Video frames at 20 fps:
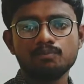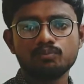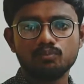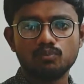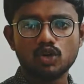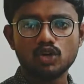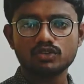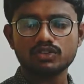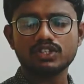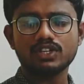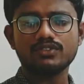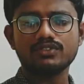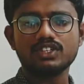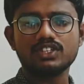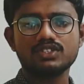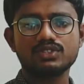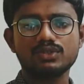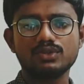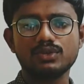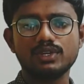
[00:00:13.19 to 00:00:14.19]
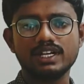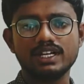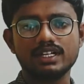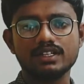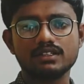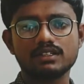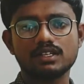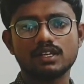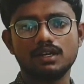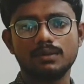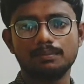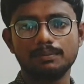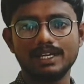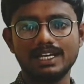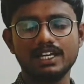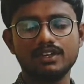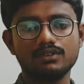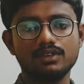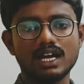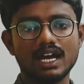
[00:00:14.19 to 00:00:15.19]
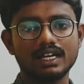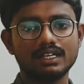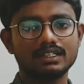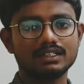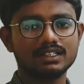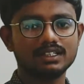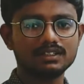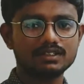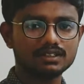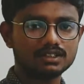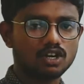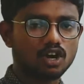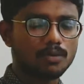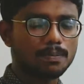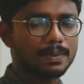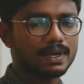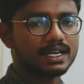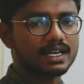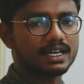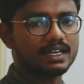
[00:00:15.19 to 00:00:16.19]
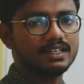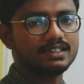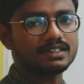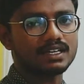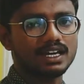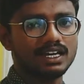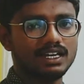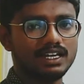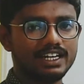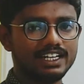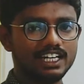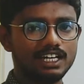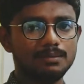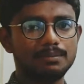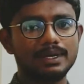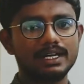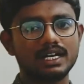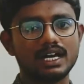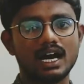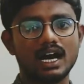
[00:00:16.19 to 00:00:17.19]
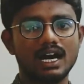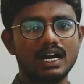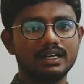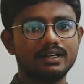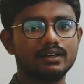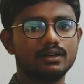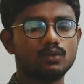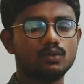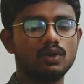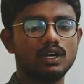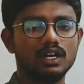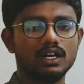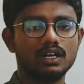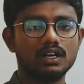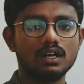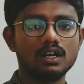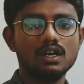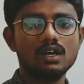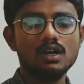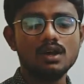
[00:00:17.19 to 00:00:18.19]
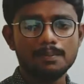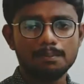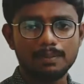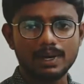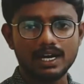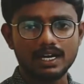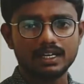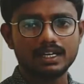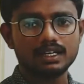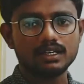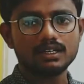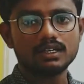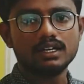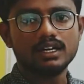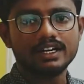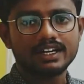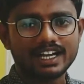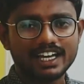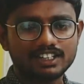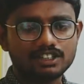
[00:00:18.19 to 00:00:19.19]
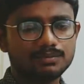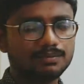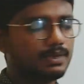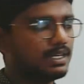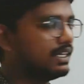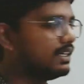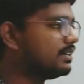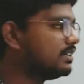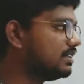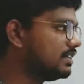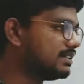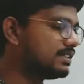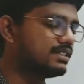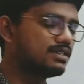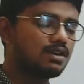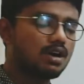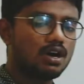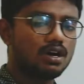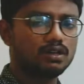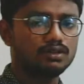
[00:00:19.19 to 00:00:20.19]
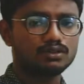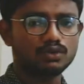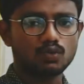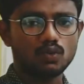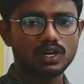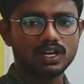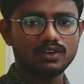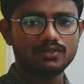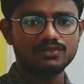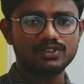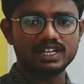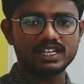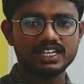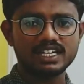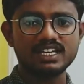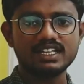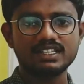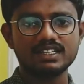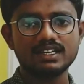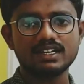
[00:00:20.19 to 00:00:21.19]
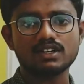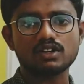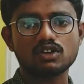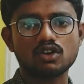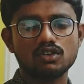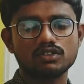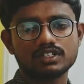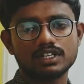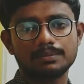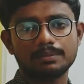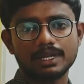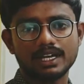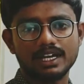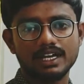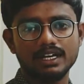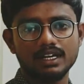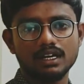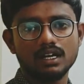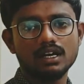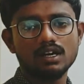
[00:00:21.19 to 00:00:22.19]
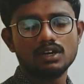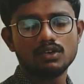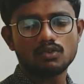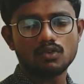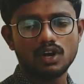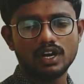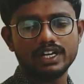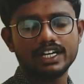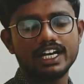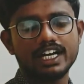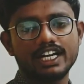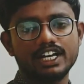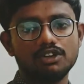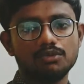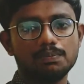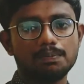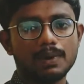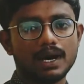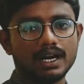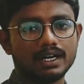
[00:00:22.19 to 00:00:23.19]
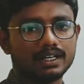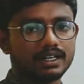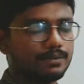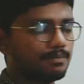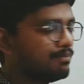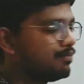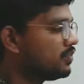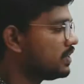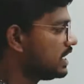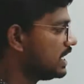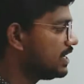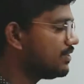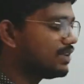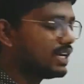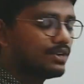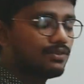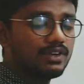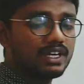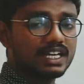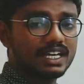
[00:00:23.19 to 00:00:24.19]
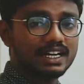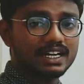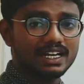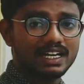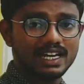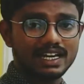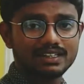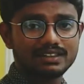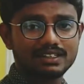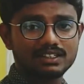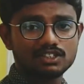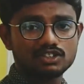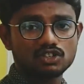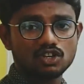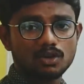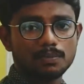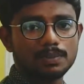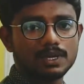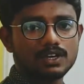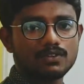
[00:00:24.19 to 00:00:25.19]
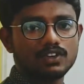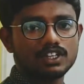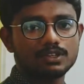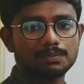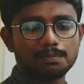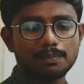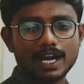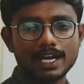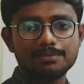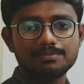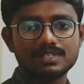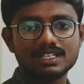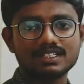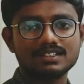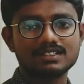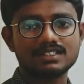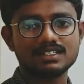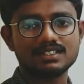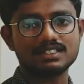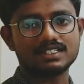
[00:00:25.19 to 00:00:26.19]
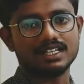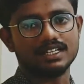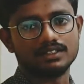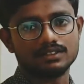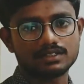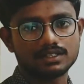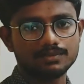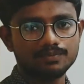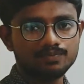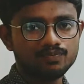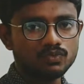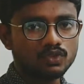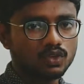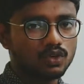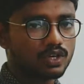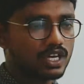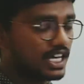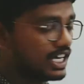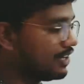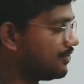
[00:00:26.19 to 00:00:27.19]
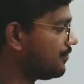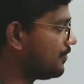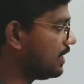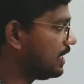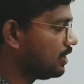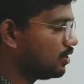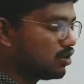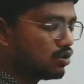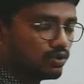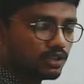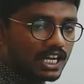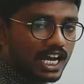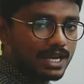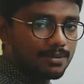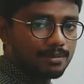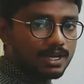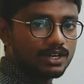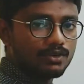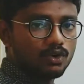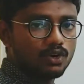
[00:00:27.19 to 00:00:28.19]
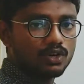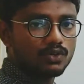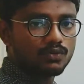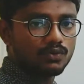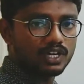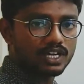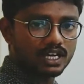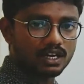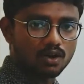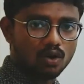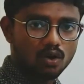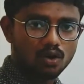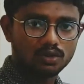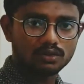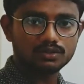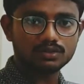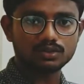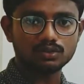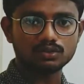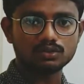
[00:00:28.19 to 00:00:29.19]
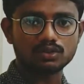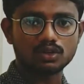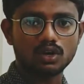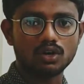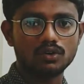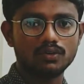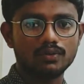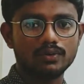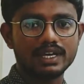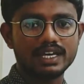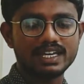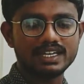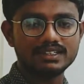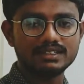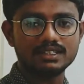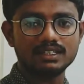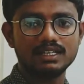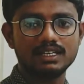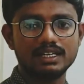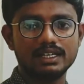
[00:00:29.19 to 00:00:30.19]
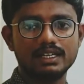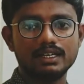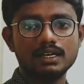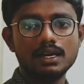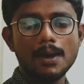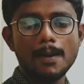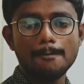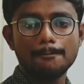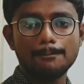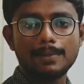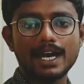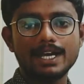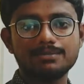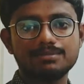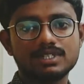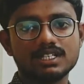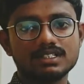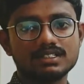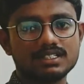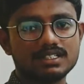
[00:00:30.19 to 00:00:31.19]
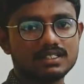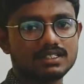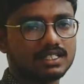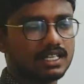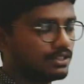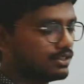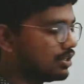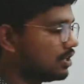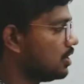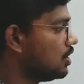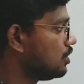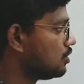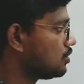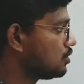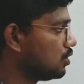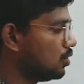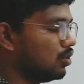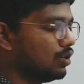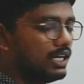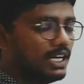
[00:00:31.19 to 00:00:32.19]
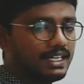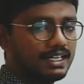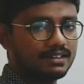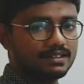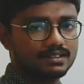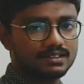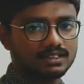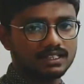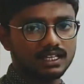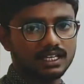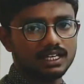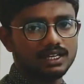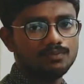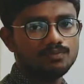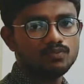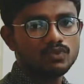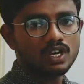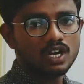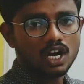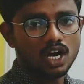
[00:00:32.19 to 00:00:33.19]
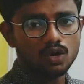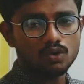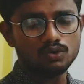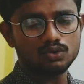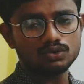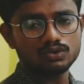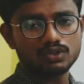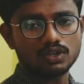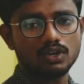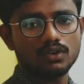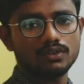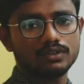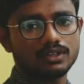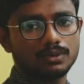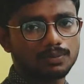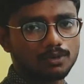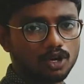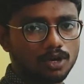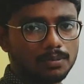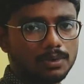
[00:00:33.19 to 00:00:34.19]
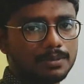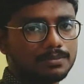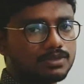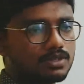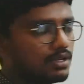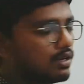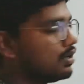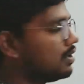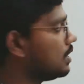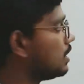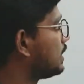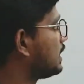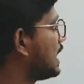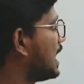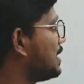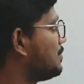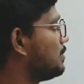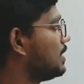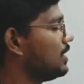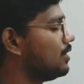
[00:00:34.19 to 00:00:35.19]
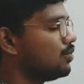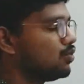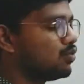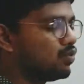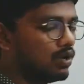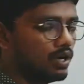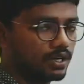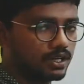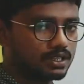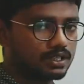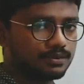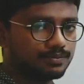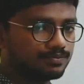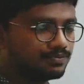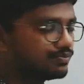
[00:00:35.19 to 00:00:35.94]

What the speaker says: Most of the students believe that this topic is a little bit harder one, but trust me, this is also one of the easier concept in quantitative part. Even we can relate this topic with pipes and cisterns. Okay, if we know time and work, we can also solve easily pipes and cisterns. So let us see how to solve the problems on time and work.